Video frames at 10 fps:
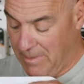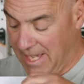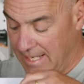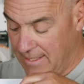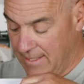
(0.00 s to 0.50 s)

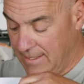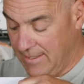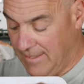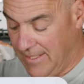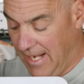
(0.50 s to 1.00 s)
bait
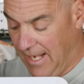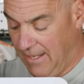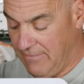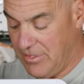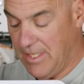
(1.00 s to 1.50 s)

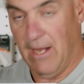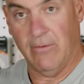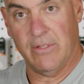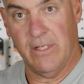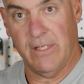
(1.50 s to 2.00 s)
dives
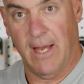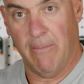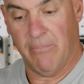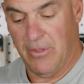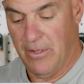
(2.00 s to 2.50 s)
down to
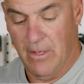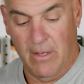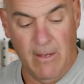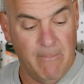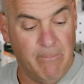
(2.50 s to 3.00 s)
depth.
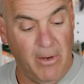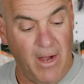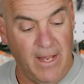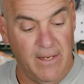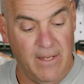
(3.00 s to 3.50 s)

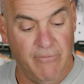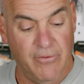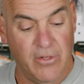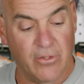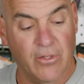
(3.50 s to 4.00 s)
But
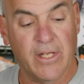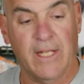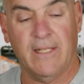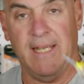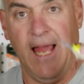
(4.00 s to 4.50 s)
if you look at the